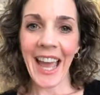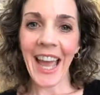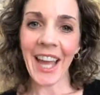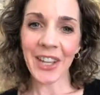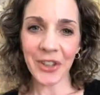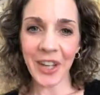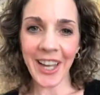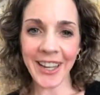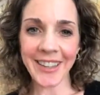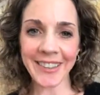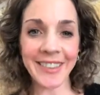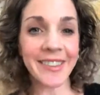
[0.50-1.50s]
Hi you
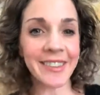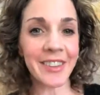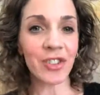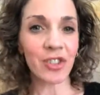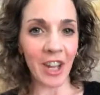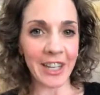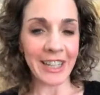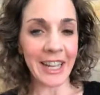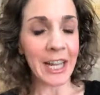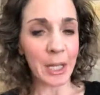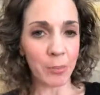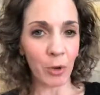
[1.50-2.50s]
guys, this is Jenny
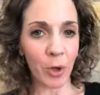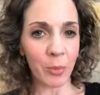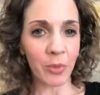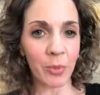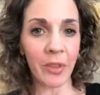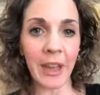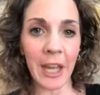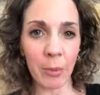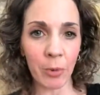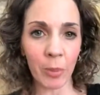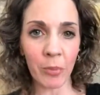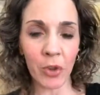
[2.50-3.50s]
Abrams with
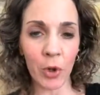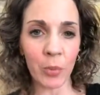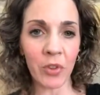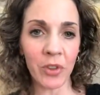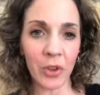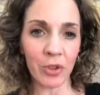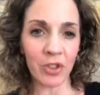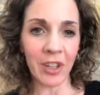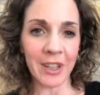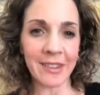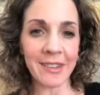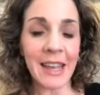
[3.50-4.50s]
Abrams Home
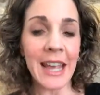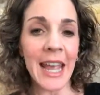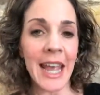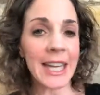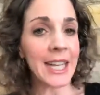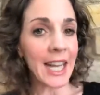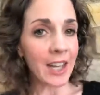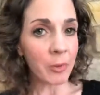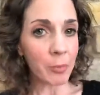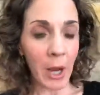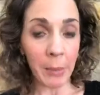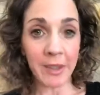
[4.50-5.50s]
Solutions, and as
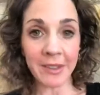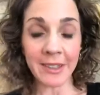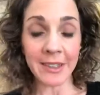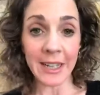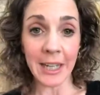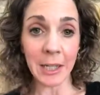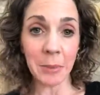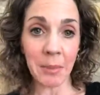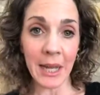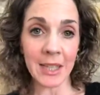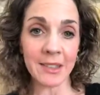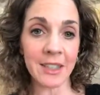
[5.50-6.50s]
promised today I am
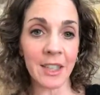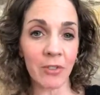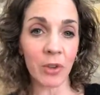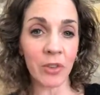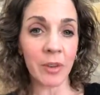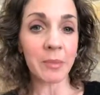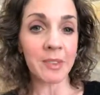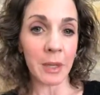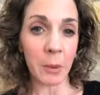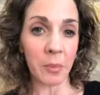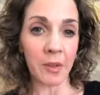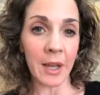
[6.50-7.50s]
back to give you some
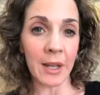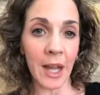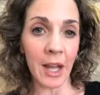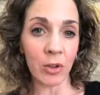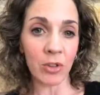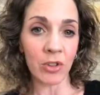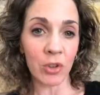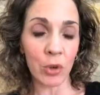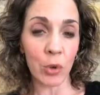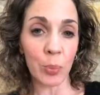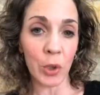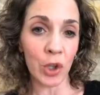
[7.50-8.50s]
tips on how to
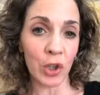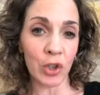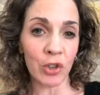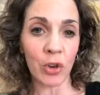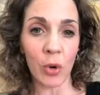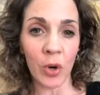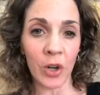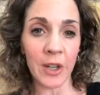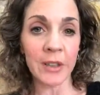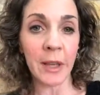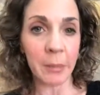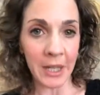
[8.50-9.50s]
purge or
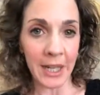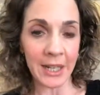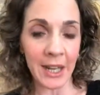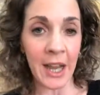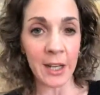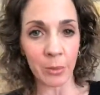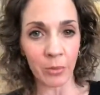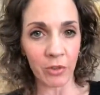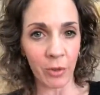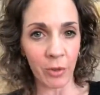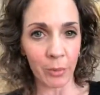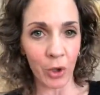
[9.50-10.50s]
eliminate items
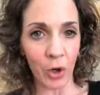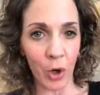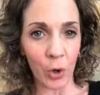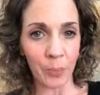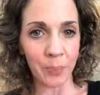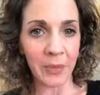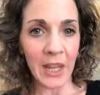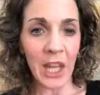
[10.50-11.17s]
from your home.